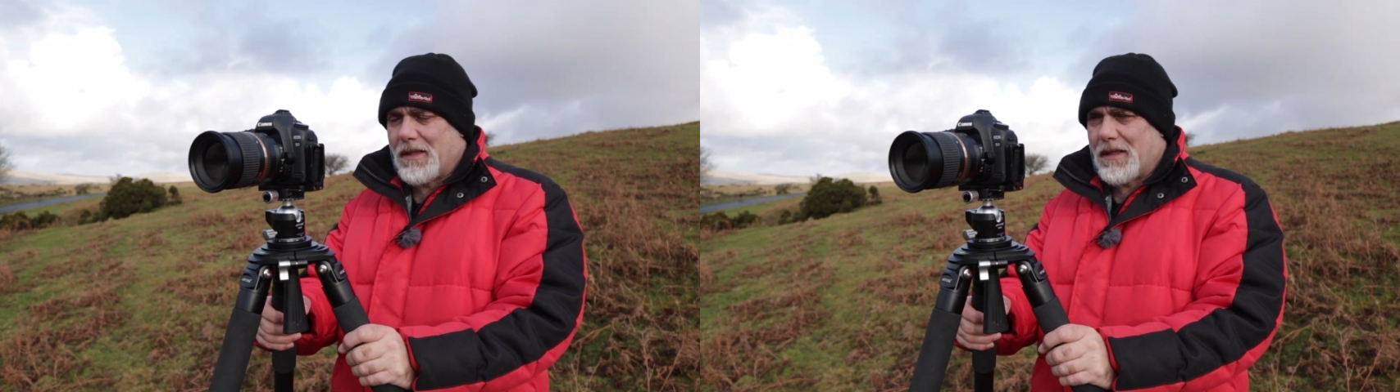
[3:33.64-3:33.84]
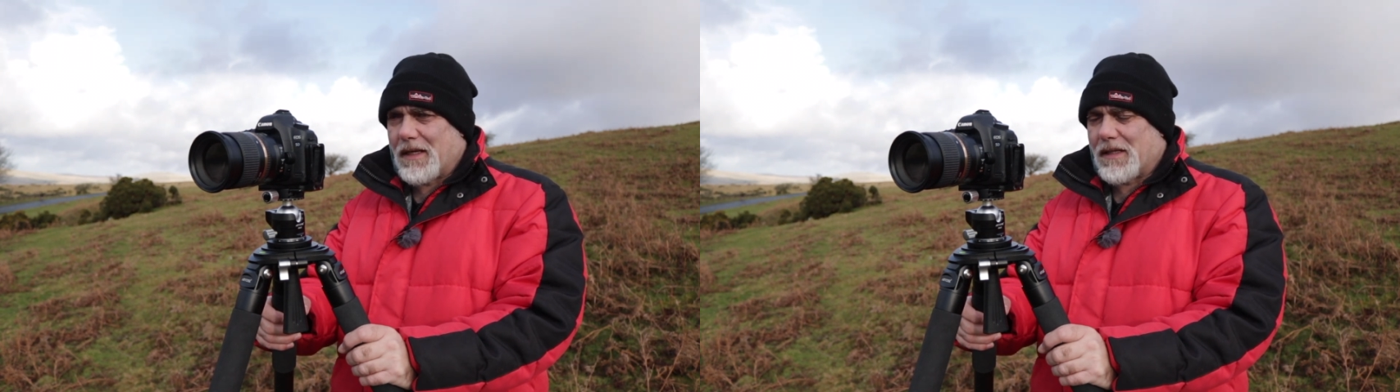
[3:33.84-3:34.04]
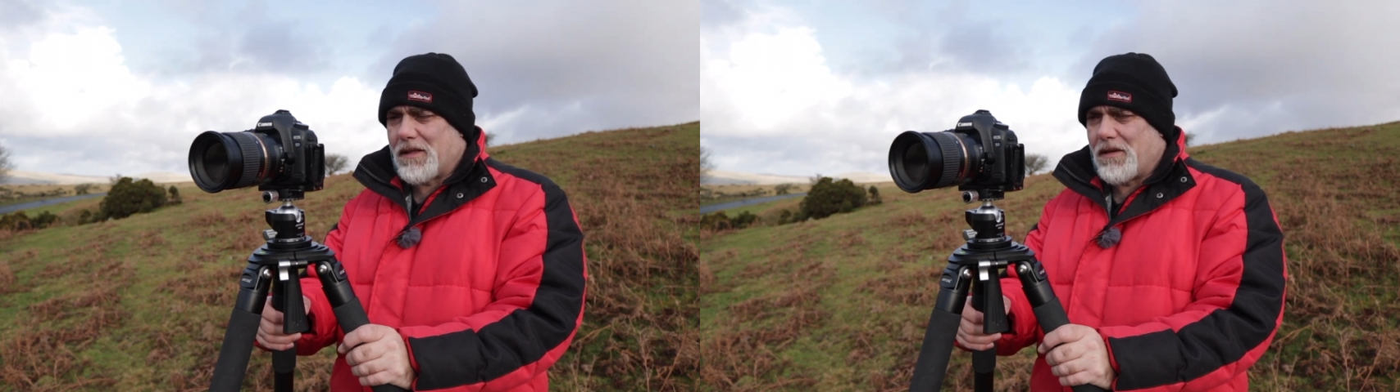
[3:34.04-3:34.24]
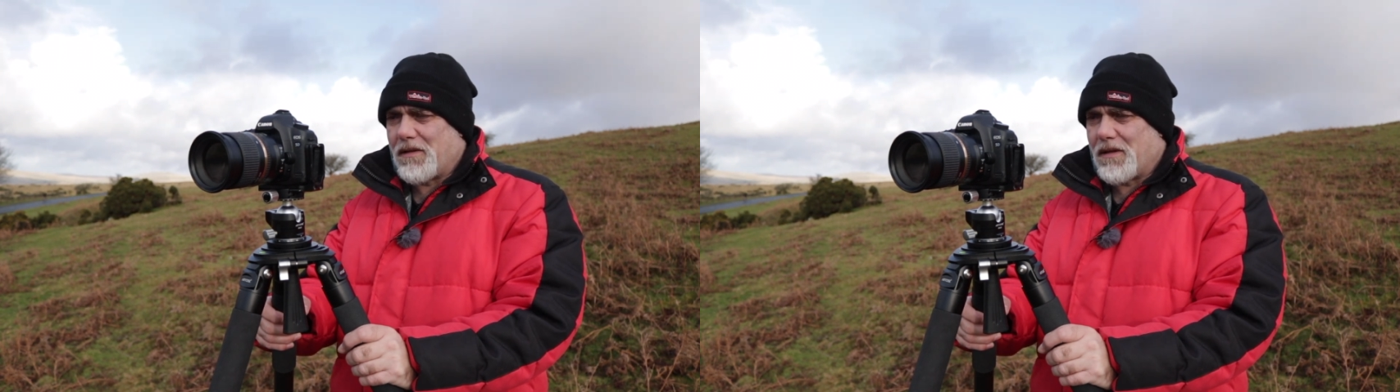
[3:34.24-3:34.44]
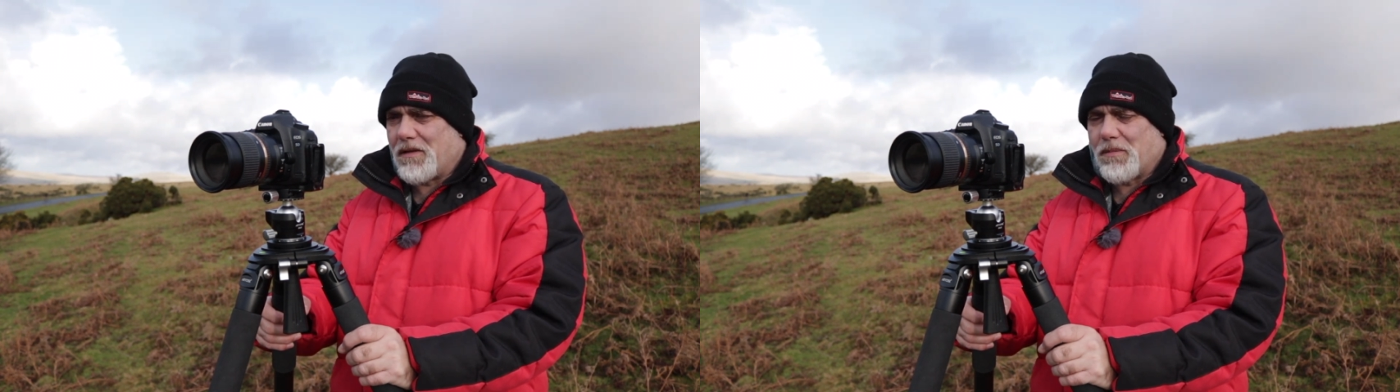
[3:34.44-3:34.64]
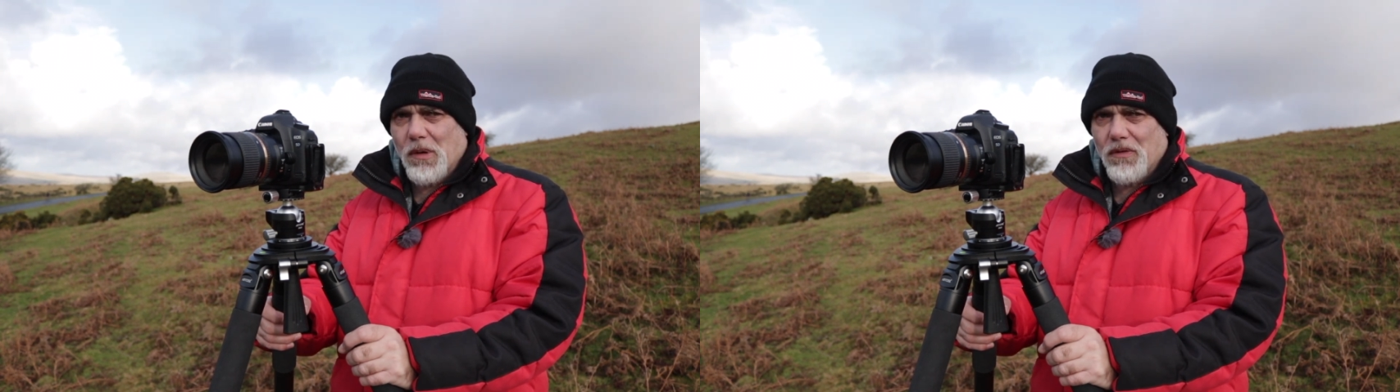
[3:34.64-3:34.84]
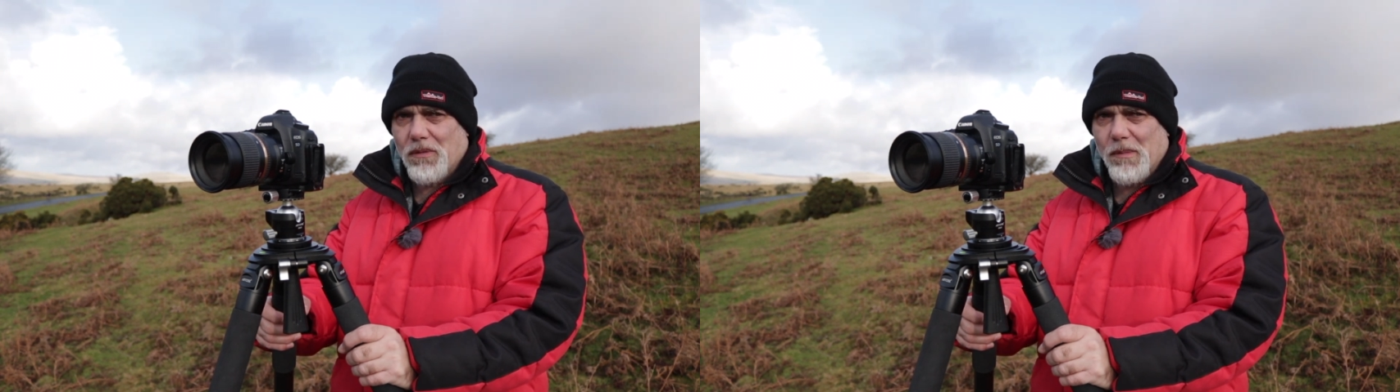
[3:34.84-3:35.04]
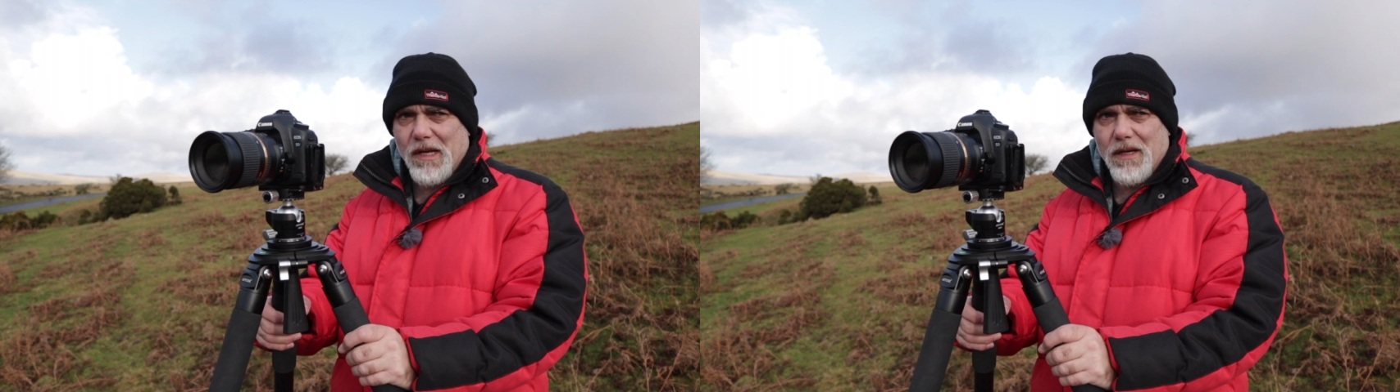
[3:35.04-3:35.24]
That's the only thing that's
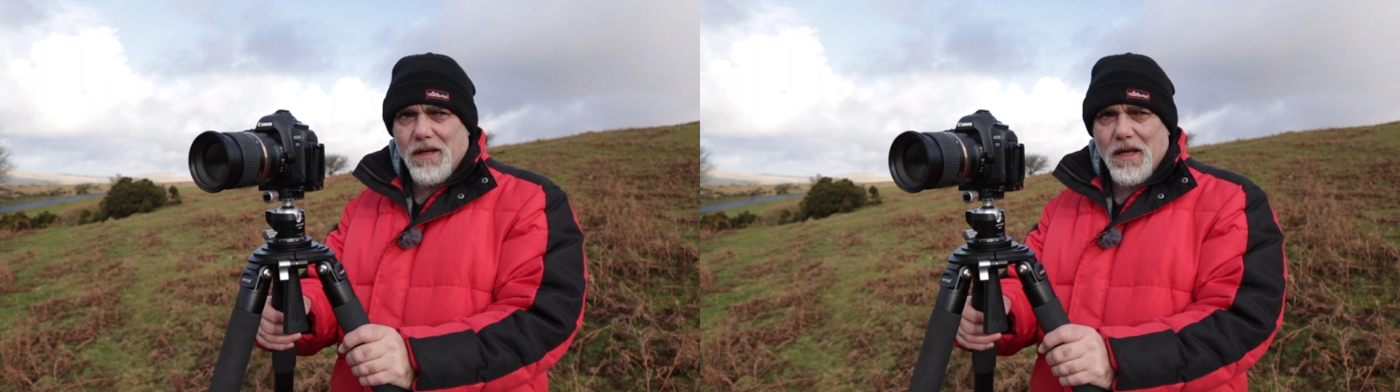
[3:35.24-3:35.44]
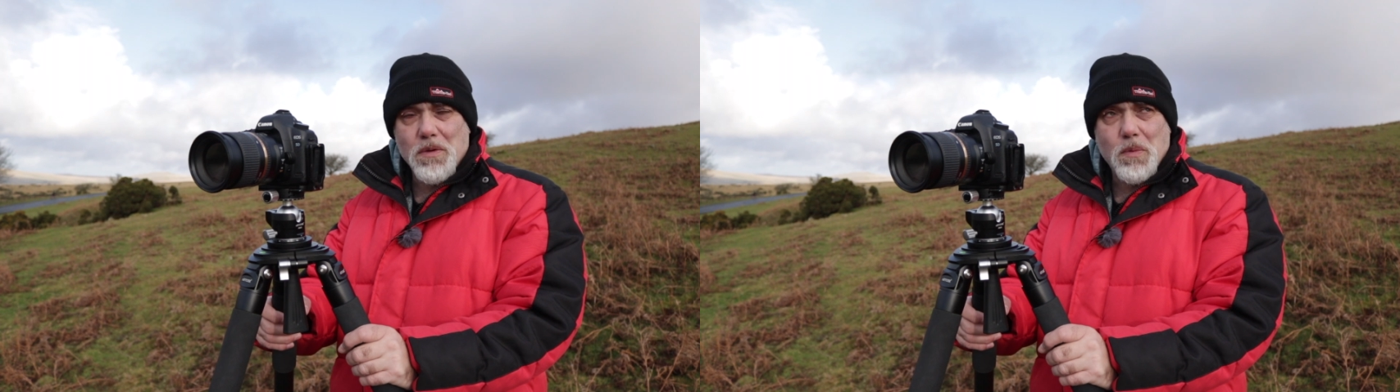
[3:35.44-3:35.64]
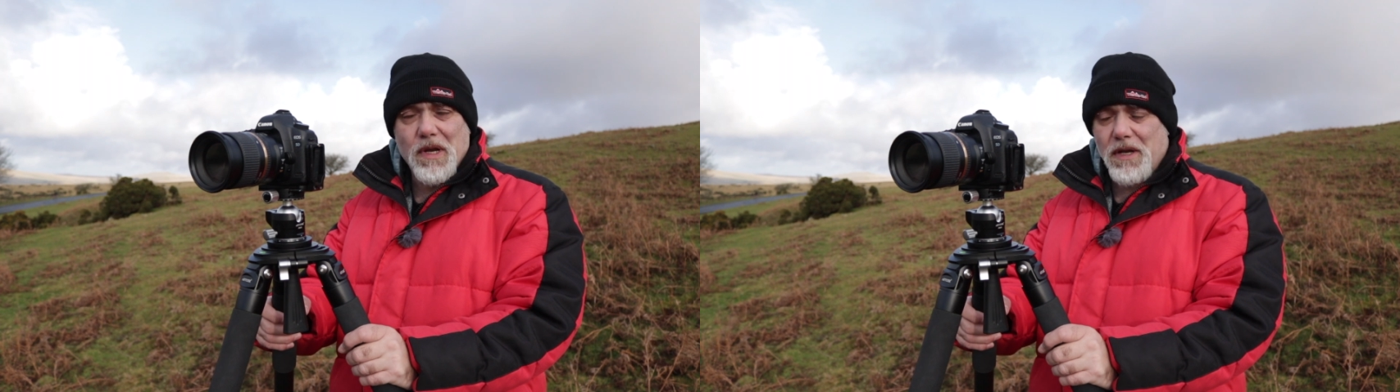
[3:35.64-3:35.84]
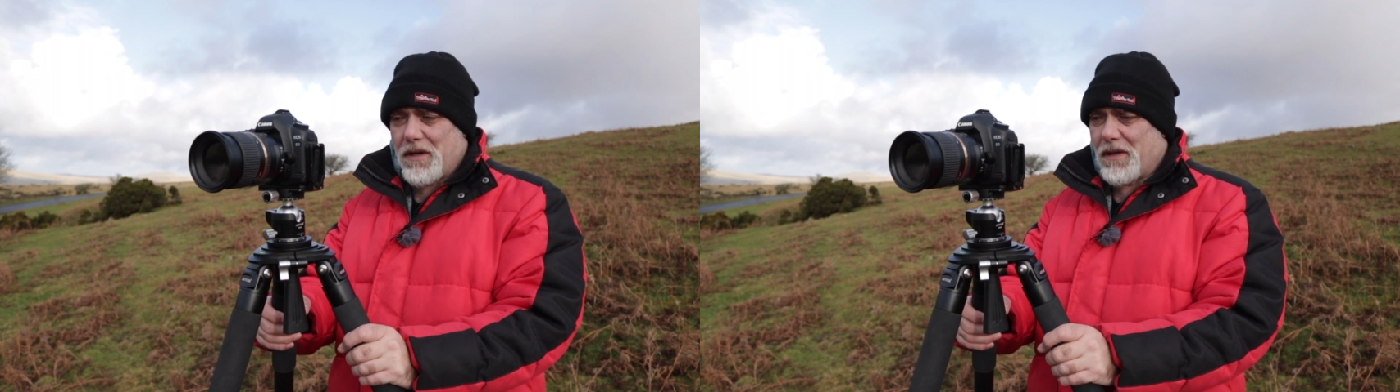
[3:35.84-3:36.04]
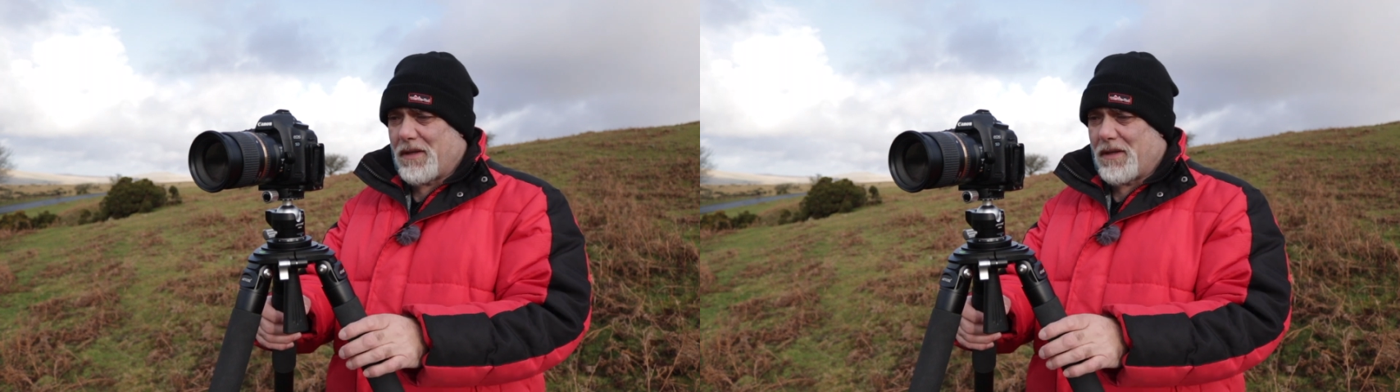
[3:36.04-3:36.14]
bothering me, and the wind.